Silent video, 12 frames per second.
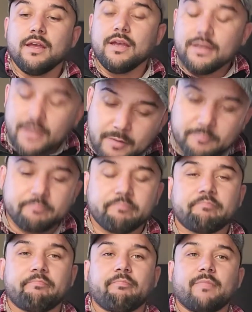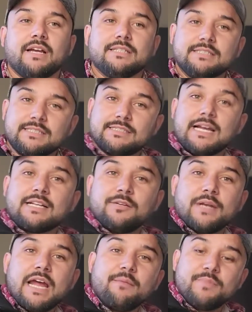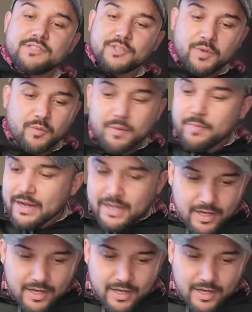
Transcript: And yeah, that's exactly what happened. So we went back